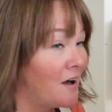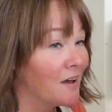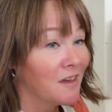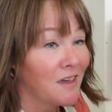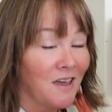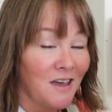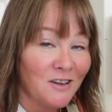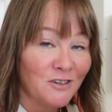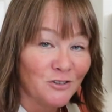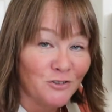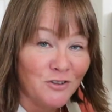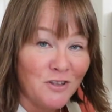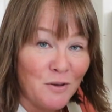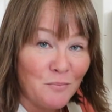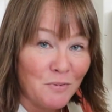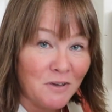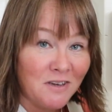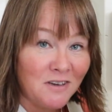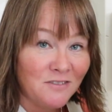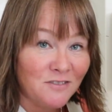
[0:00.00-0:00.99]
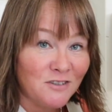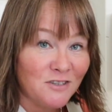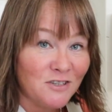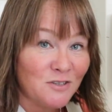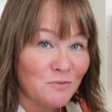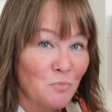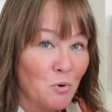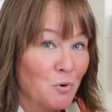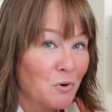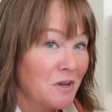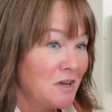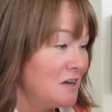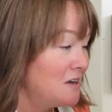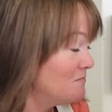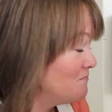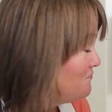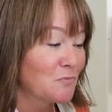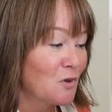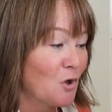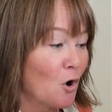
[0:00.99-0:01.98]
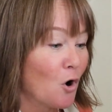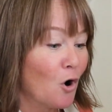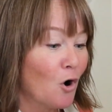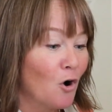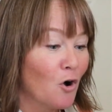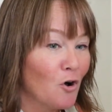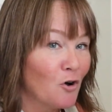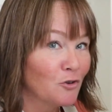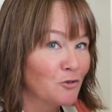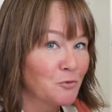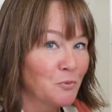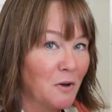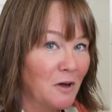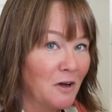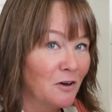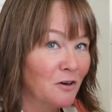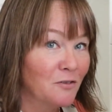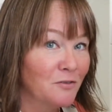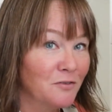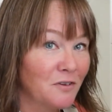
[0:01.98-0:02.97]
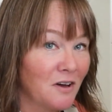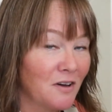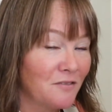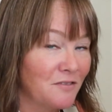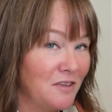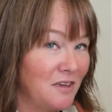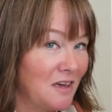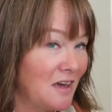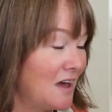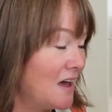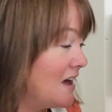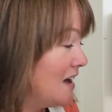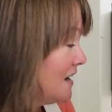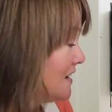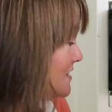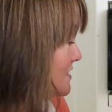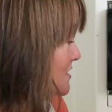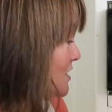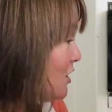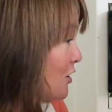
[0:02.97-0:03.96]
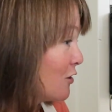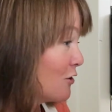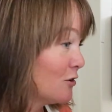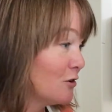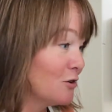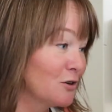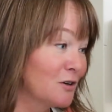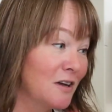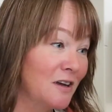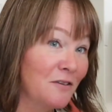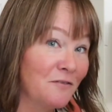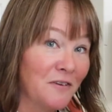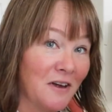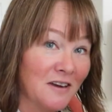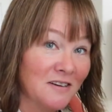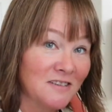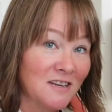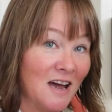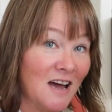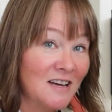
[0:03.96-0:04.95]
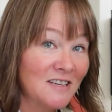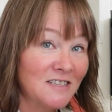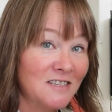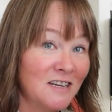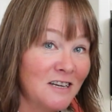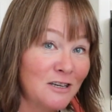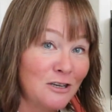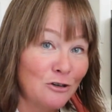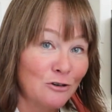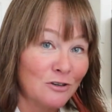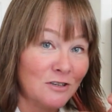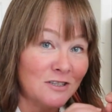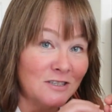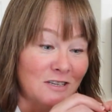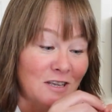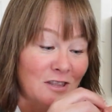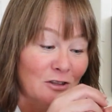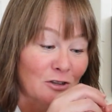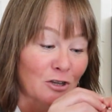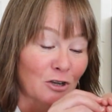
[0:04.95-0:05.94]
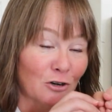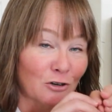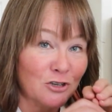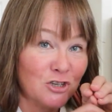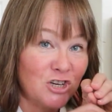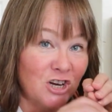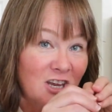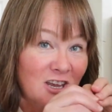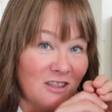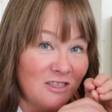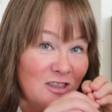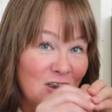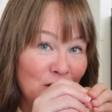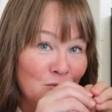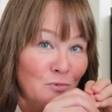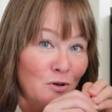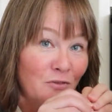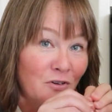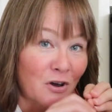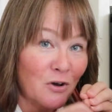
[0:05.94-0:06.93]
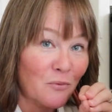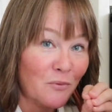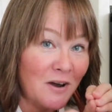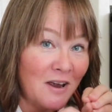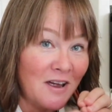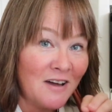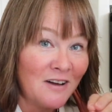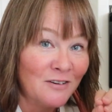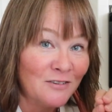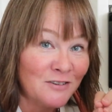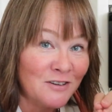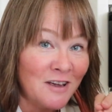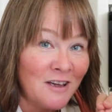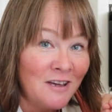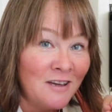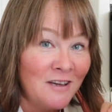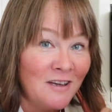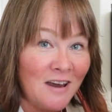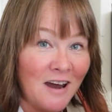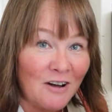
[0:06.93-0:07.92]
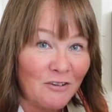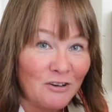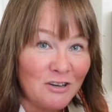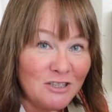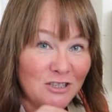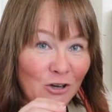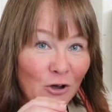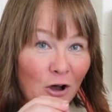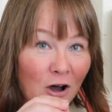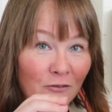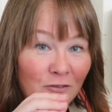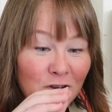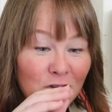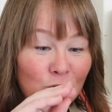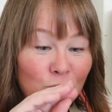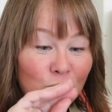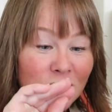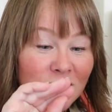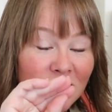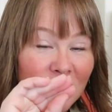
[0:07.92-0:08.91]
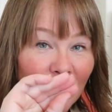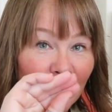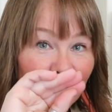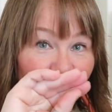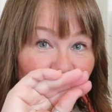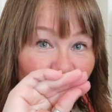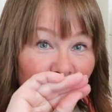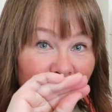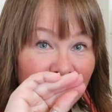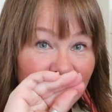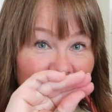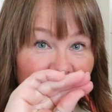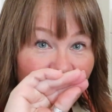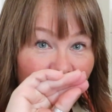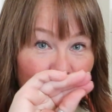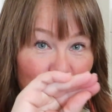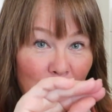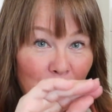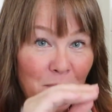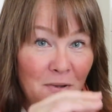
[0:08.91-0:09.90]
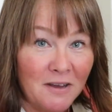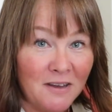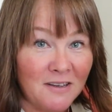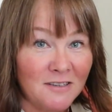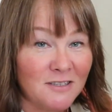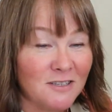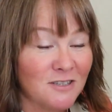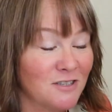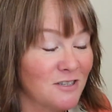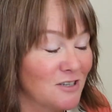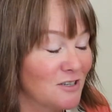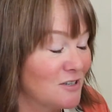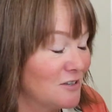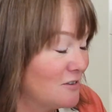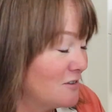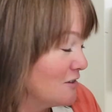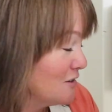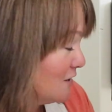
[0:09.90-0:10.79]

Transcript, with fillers: I candled them again this morning all 12 of the eggs are looking fantastic. You could see the little chicken there moving around. Every so often you would see a foot come up against the